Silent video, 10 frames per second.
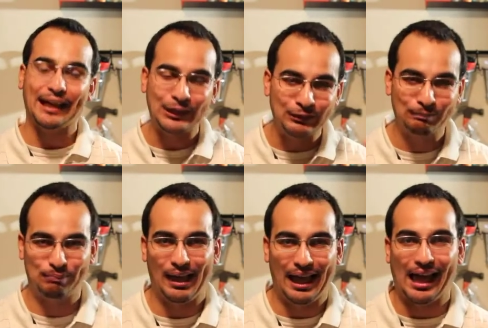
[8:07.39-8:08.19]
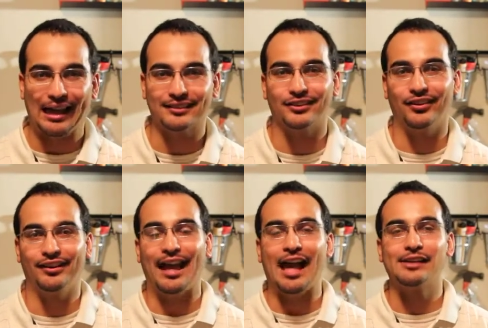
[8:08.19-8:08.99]
impact
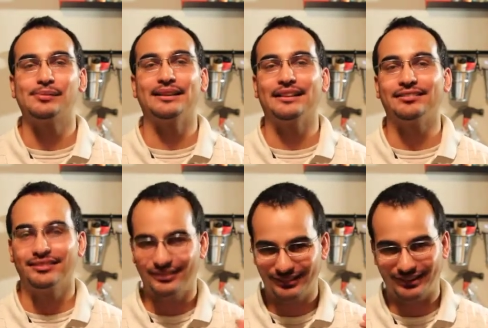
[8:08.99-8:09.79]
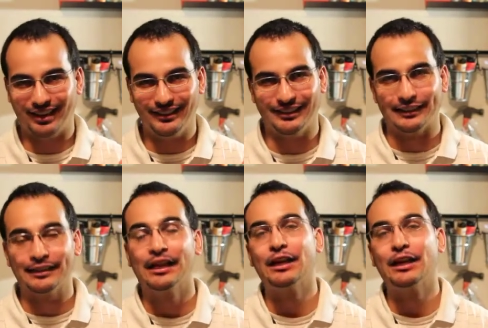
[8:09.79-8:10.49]
on Adam and Eve's psyche